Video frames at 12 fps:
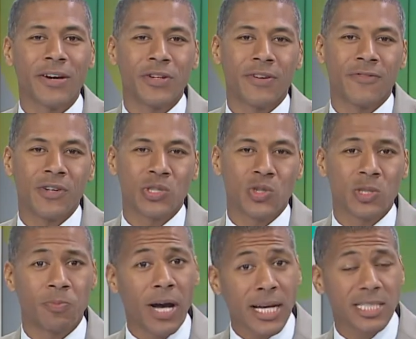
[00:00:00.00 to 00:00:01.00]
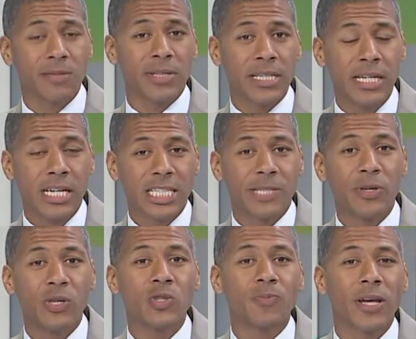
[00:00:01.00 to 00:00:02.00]
officials, possibly to be
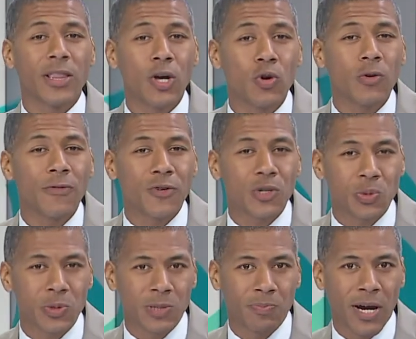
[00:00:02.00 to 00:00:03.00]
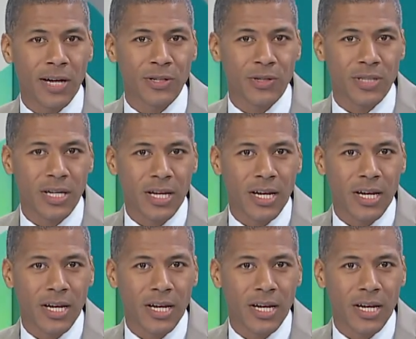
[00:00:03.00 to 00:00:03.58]
used by local first responders.